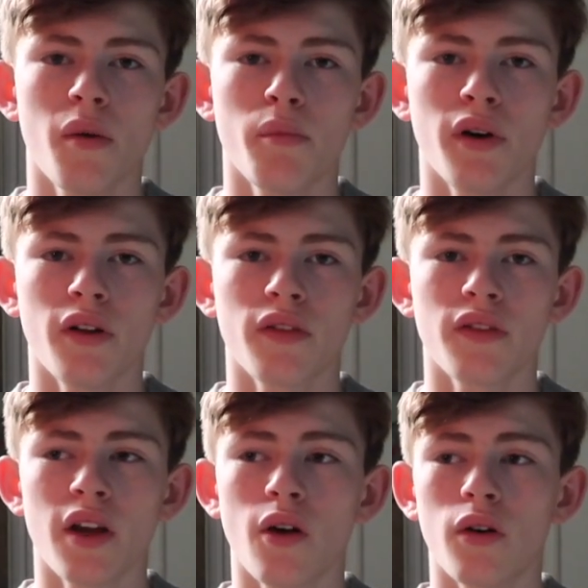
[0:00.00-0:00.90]
but
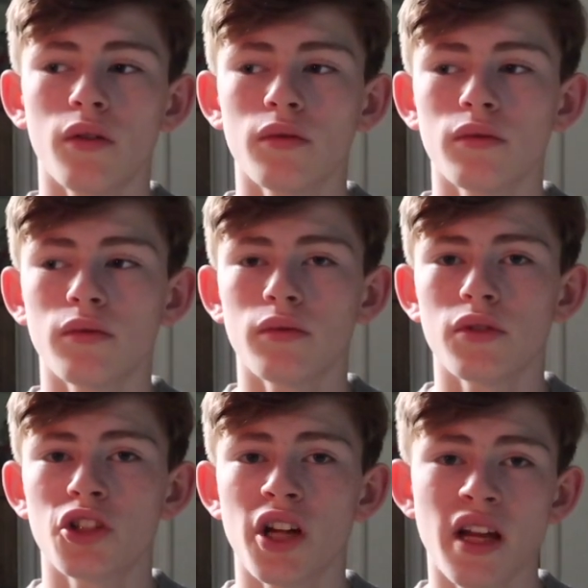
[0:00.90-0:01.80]
they're not
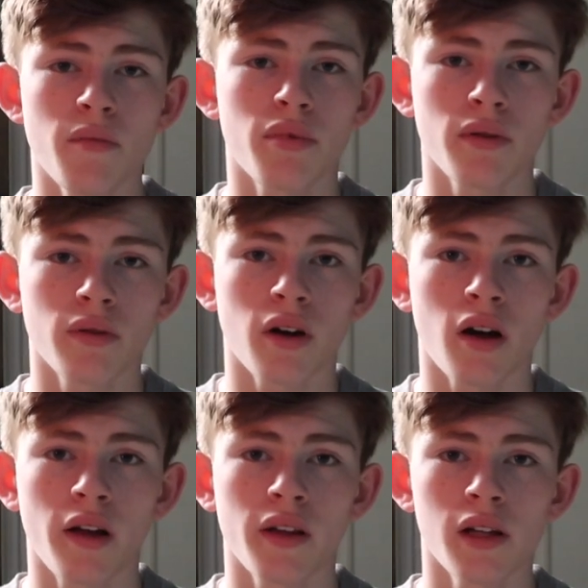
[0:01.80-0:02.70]
cheap
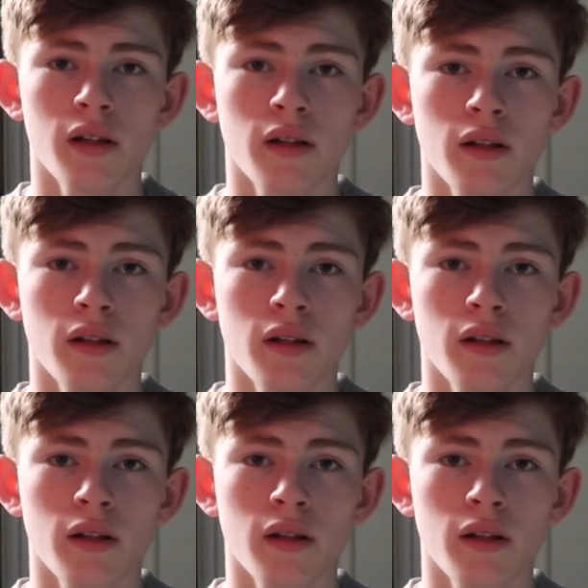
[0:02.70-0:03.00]
either.